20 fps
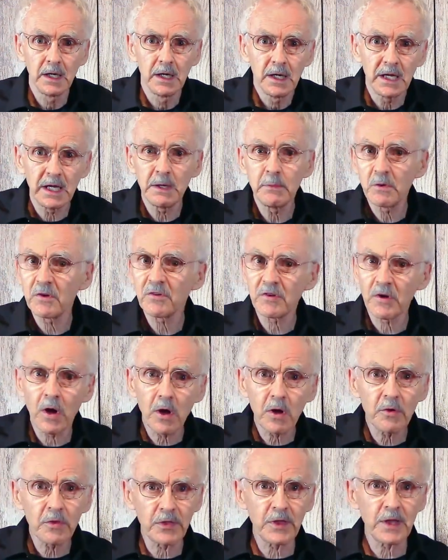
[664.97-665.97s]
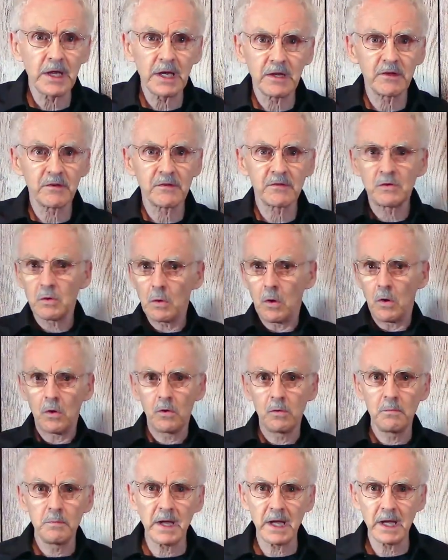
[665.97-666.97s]
He was all things to
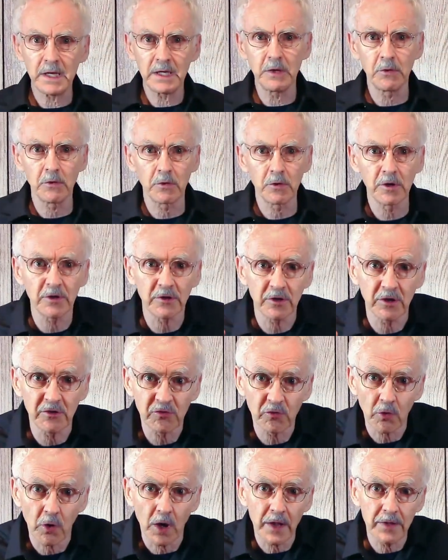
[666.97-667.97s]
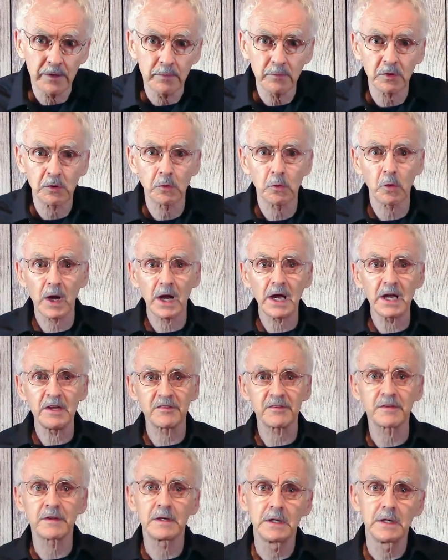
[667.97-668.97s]
all men in order to draw them to
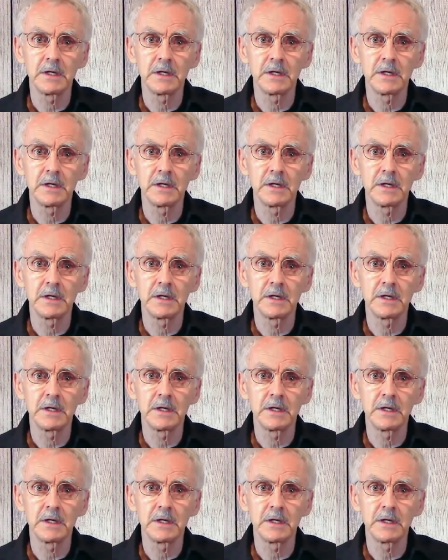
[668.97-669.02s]
Christ.